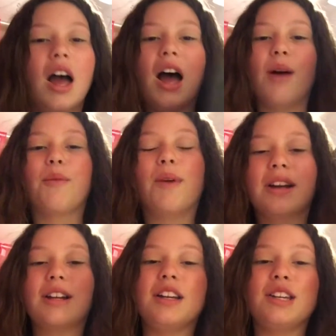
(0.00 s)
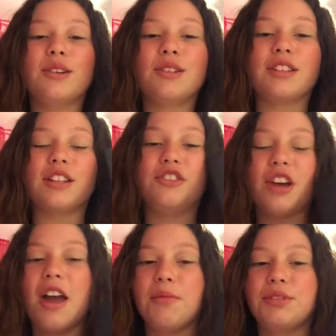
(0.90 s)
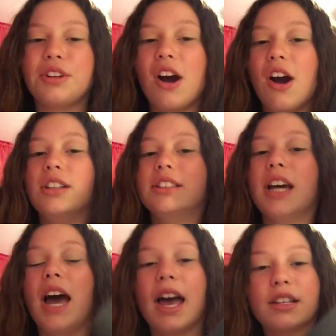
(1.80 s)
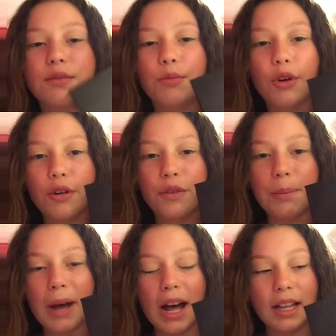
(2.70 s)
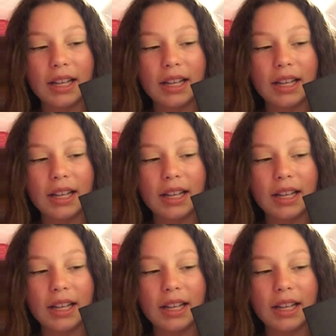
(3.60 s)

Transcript: We're going to use the James Charles X Morphe palette.